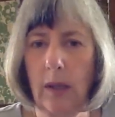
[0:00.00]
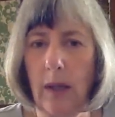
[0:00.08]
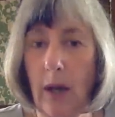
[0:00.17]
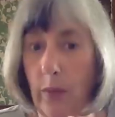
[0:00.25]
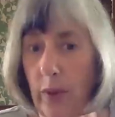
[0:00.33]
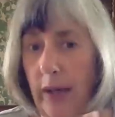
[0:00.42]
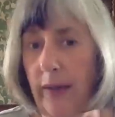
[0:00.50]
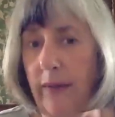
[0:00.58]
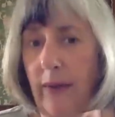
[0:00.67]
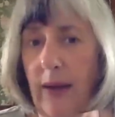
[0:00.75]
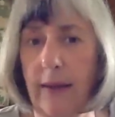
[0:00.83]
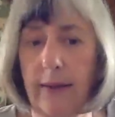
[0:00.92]
A
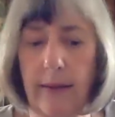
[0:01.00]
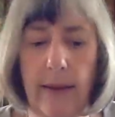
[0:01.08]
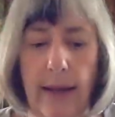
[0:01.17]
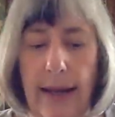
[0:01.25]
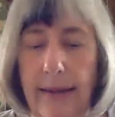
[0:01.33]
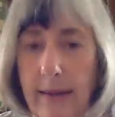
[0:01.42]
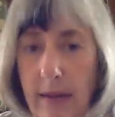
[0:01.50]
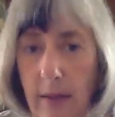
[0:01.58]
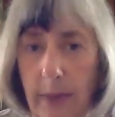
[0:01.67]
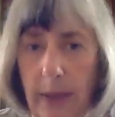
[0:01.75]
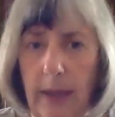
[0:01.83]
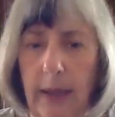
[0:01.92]
reset and
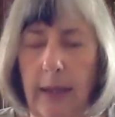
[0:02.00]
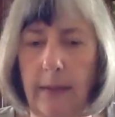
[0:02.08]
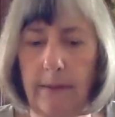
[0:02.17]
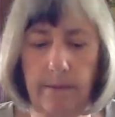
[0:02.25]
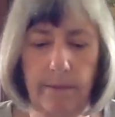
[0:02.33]
stability.